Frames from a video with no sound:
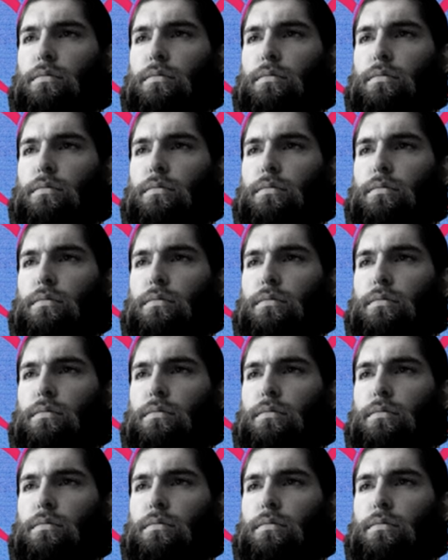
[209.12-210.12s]

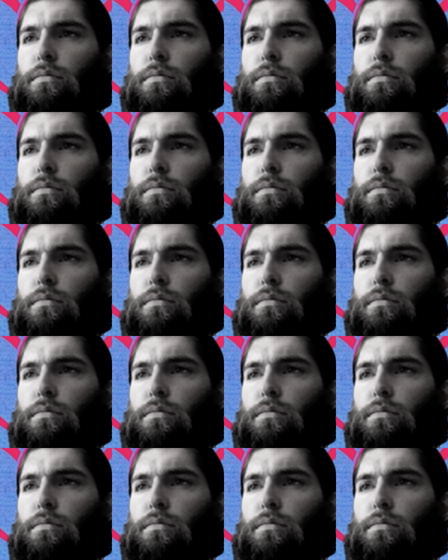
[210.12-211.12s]

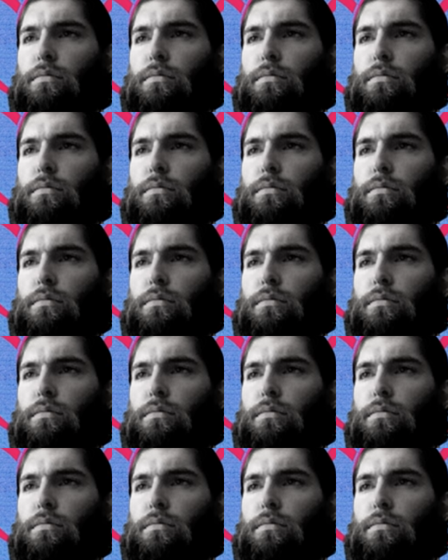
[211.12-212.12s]

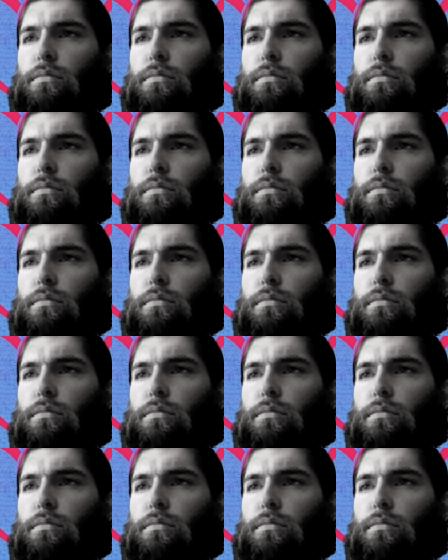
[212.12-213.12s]

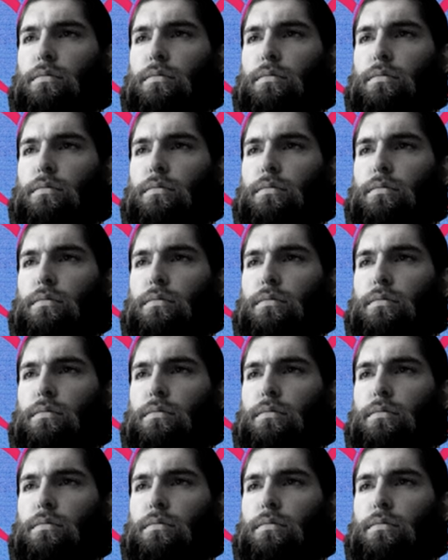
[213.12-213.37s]
[no speech]